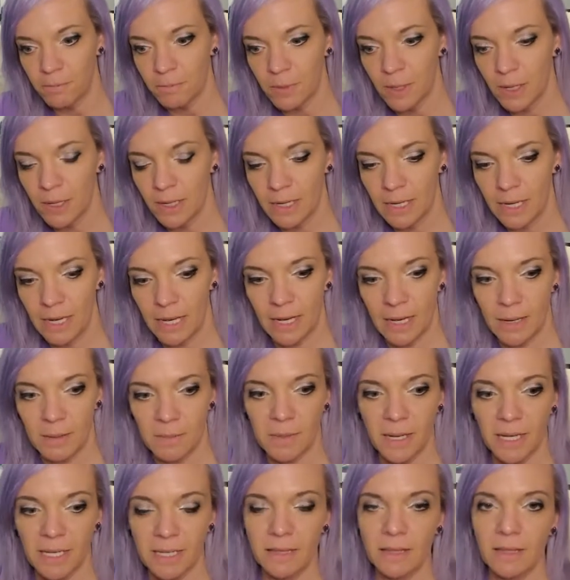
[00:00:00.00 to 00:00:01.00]
I'd
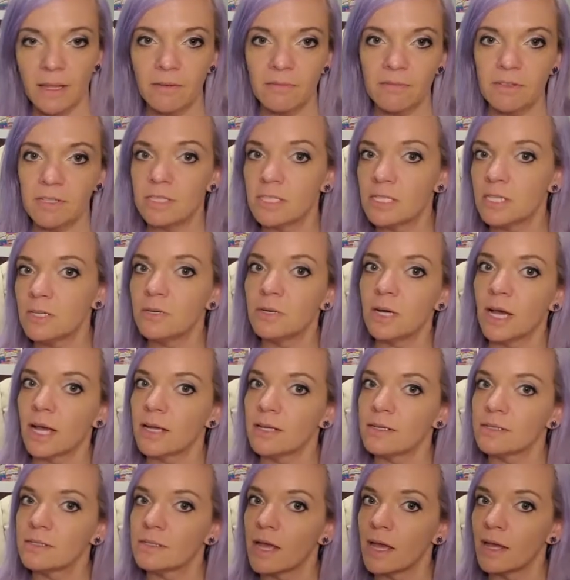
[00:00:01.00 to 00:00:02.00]
love to see you guys
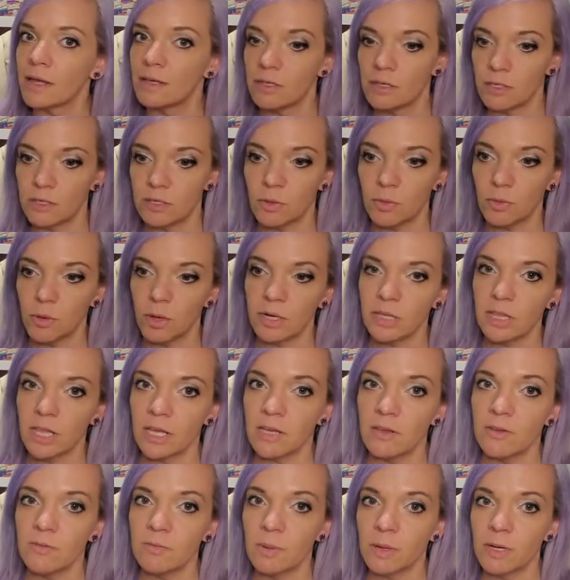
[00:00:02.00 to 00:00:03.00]
and the work that you've
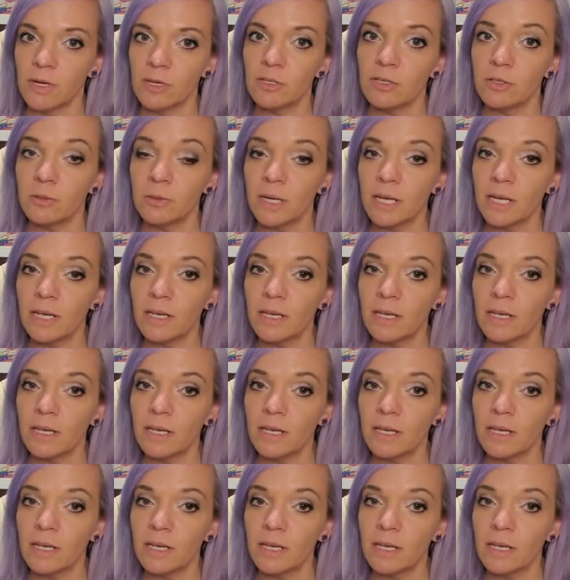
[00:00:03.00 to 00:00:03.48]
been doing.